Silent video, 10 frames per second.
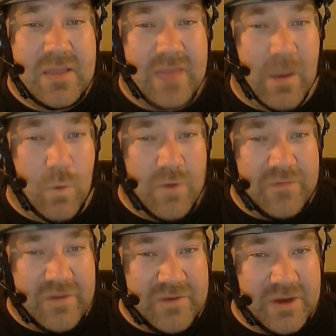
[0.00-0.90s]

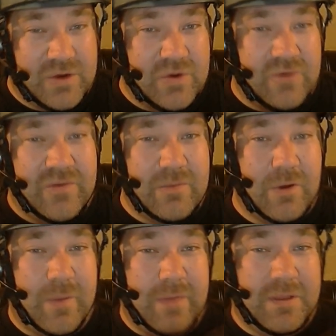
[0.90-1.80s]
150 to 200 feet
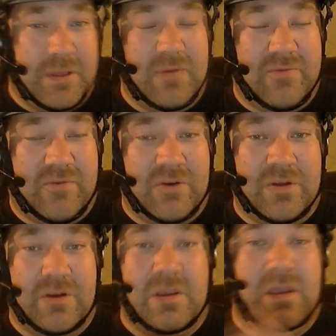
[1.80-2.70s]
mark, maybe a little bit
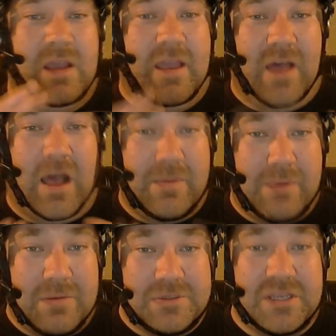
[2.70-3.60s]
further, and the hop-up
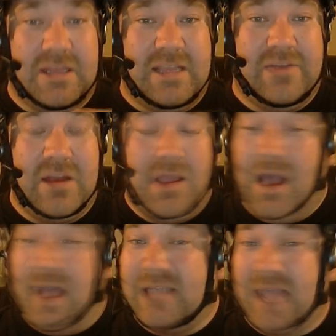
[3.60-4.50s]
rubber's good, leave it.
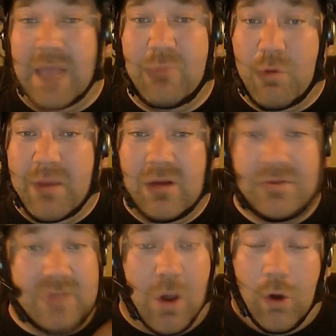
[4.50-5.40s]
A Type bore barrel
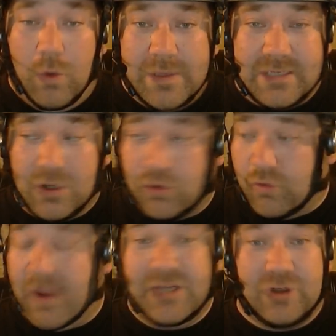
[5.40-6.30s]
is always a
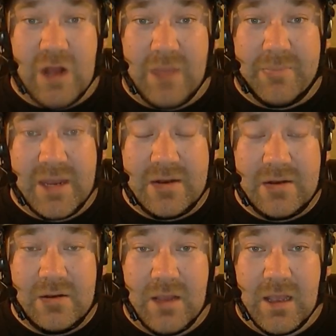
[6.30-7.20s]
great
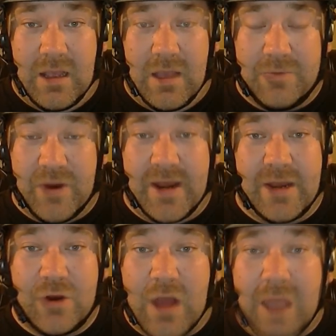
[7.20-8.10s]
drop-in upgrade, and
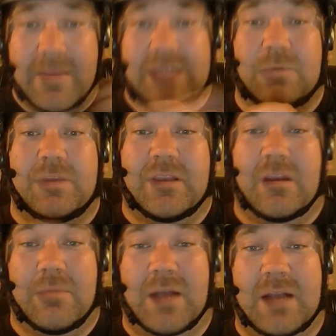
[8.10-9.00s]
you're not messing with the
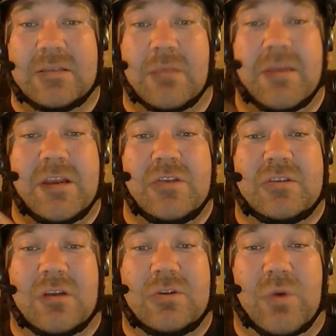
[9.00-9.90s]
gearbox. The minute you
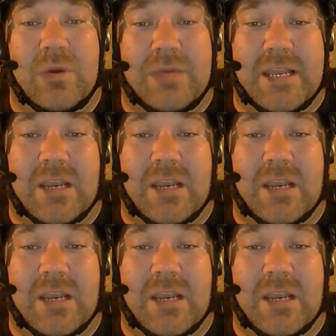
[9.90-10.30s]
start toying with the